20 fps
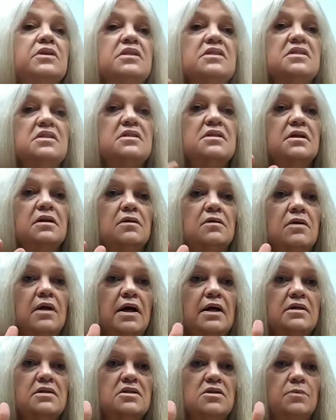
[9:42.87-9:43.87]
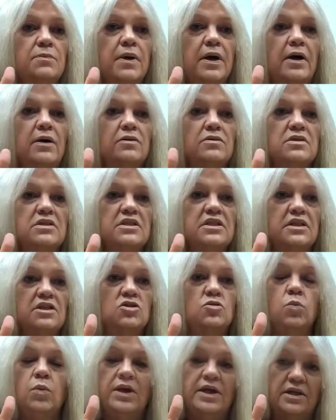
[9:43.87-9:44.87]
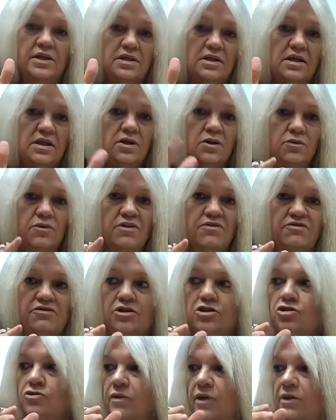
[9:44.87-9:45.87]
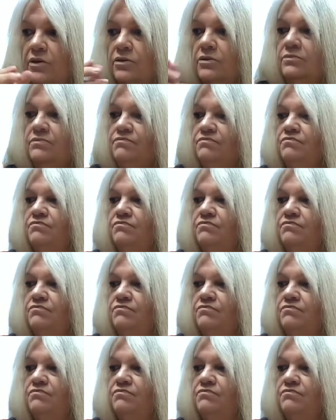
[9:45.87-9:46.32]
This is going to last about 6 weeks in the refrigerator.